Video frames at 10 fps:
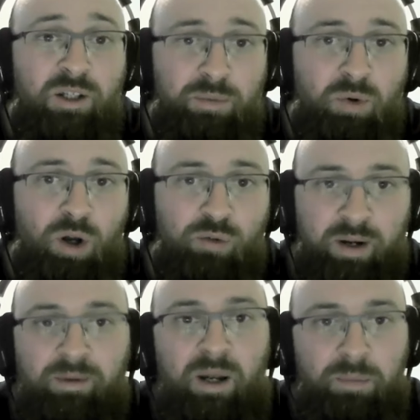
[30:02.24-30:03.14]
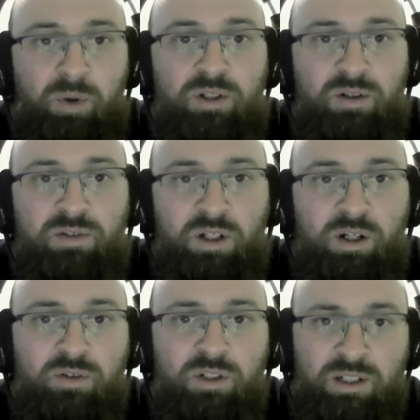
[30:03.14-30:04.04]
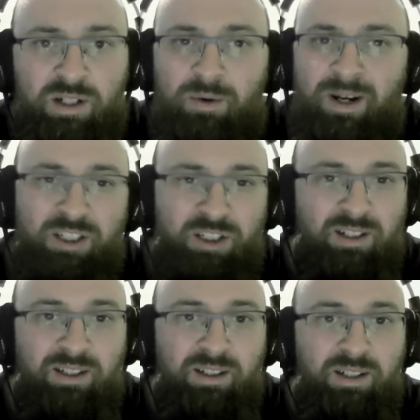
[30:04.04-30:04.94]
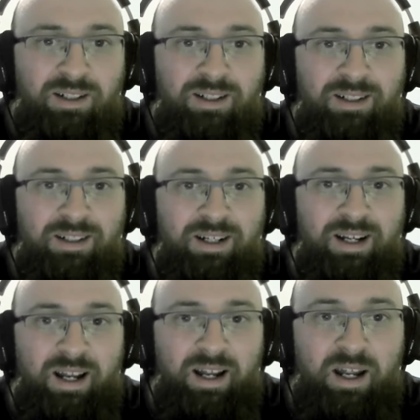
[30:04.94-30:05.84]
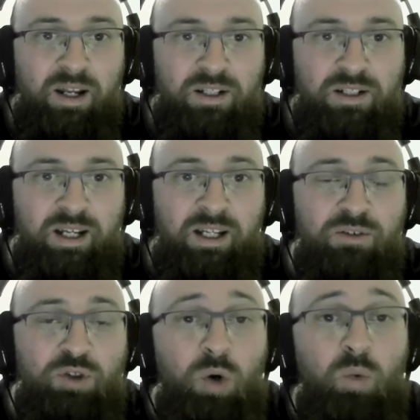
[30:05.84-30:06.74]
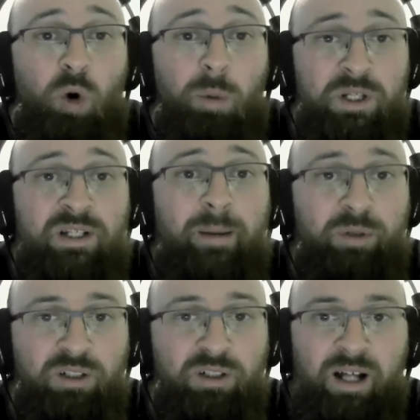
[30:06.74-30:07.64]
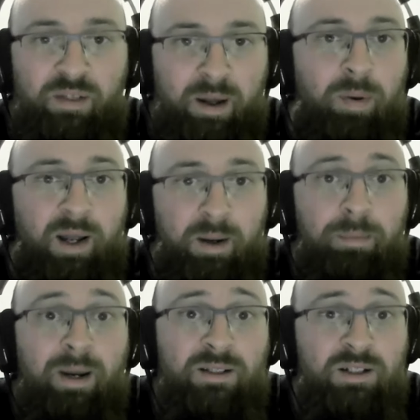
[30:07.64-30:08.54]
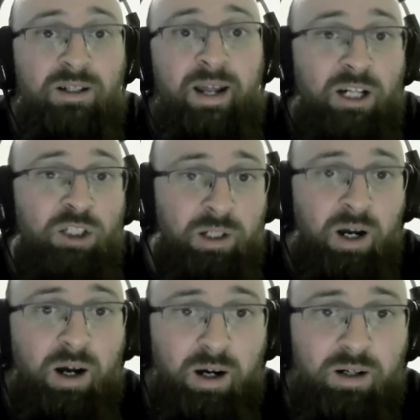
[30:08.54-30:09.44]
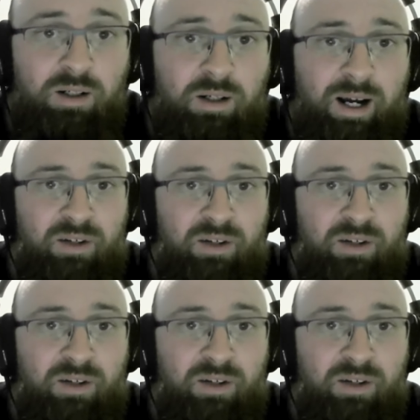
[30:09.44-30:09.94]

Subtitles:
the ball over and then getting points off turnovers. It's like, well, actually, it gives you a warped perception that they're playing better than they actually are. And